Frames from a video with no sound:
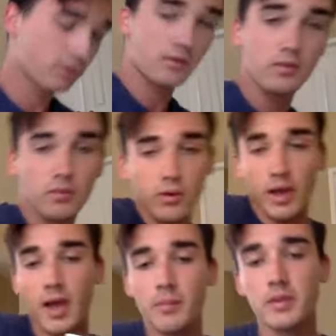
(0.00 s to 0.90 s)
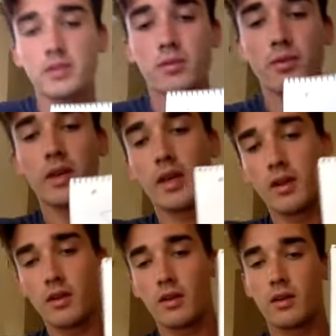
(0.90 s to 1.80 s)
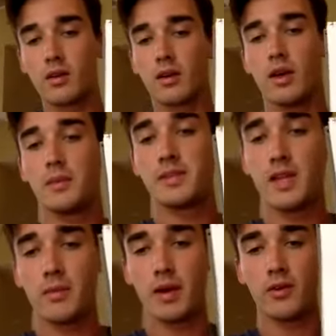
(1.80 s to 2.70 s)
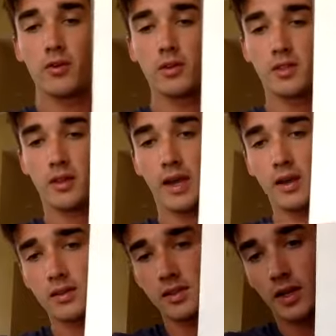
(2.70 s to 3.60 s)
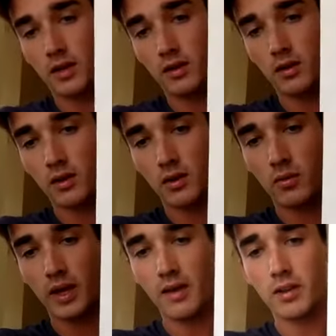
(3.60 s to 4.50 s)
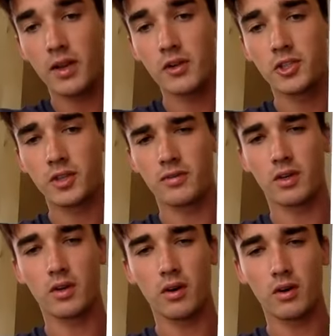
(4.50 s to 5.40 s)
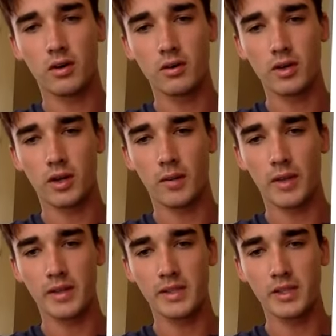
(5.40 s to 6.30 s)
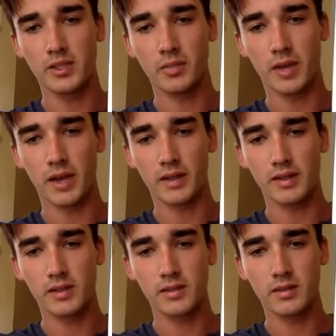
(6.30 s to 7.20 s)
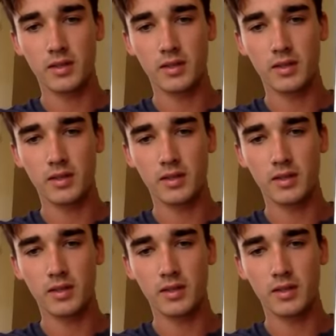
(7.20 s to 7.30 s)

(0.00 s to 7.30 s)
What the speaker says: What happens when we get upset about noise on the outside? We have a notion of a goal in our meditation practice.